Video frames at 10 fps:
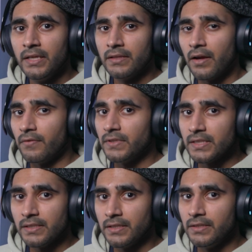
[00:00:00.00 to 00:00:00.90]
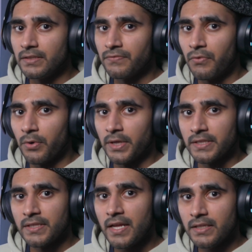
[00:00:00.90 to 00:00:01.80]
They obviously did this for
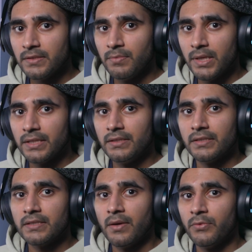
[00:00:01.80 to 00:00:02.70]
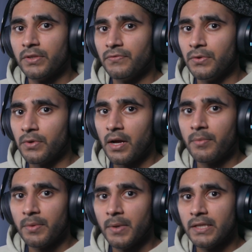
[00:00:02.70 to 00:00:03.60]
aesthetics, but it does come with a few
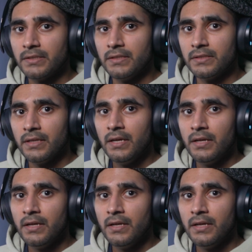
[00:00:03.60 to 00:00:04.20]
compromises.